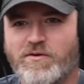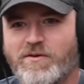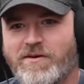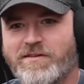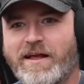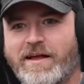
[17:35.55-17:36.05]

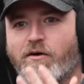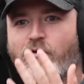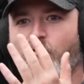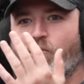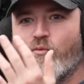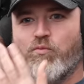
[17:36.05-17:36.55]
like,
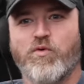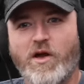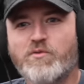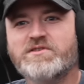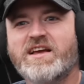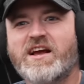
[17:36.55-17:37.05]
it
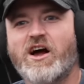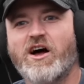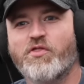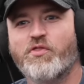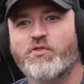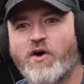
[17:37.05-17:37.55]
was like a
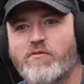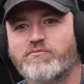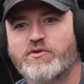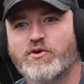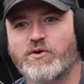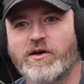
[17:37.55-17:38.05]
thump
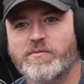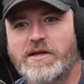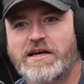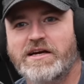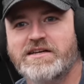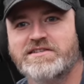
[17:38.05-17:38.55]
to it
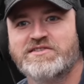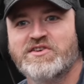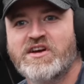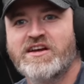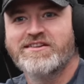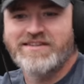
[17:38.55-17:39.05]
because
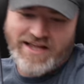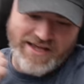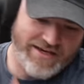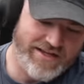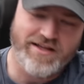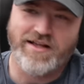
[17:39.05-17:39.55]
they
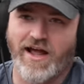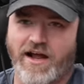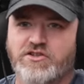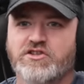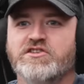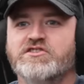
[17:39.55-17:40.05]
had to
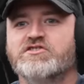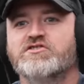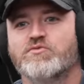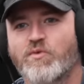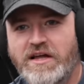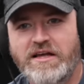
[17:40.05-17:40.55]
actually
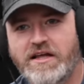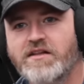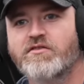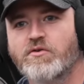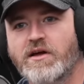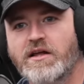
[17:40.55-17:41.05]
swing
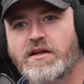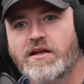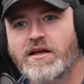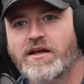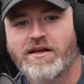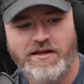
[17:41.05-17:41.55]
into it.
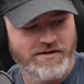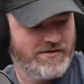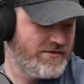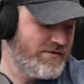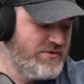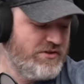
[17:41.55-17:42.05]
Yeah.
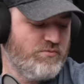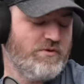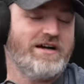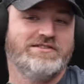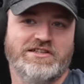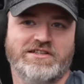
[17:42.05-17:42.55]
And I'm just
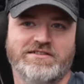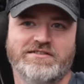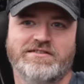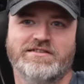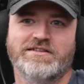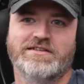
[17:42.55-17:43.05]
watching.
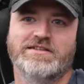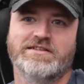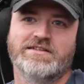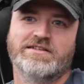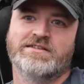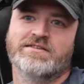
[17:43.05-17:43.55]

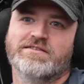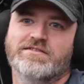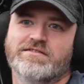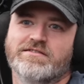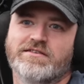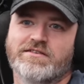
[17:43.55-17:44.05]
Oh.
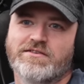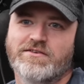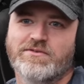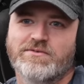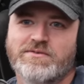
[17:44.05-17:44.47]
You know?